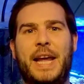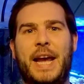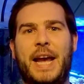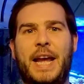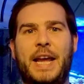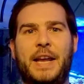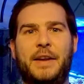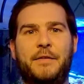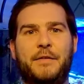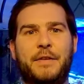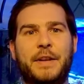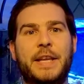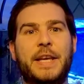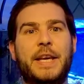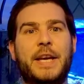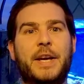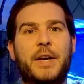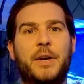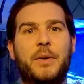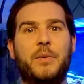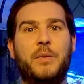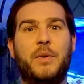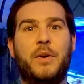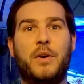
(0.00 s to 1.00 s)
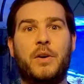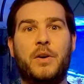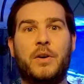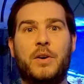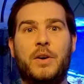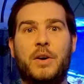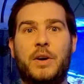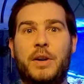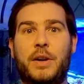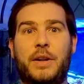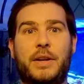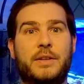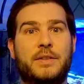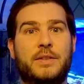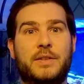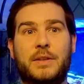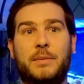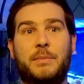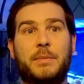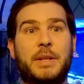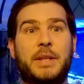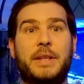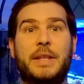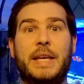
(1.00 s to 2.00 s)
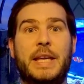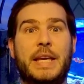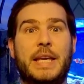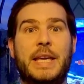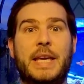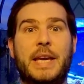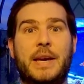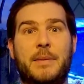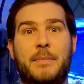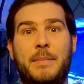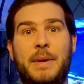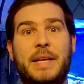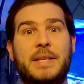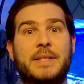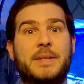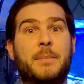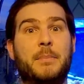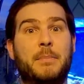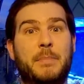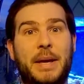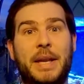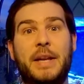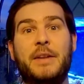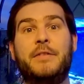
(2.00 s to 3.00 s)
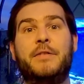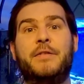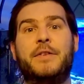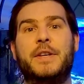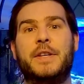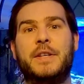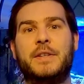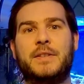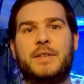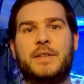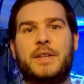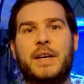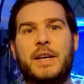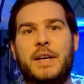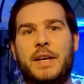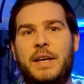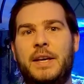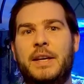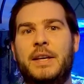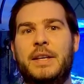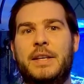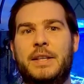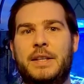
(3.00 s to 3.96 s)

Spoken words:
a video on some of the amazing benefits that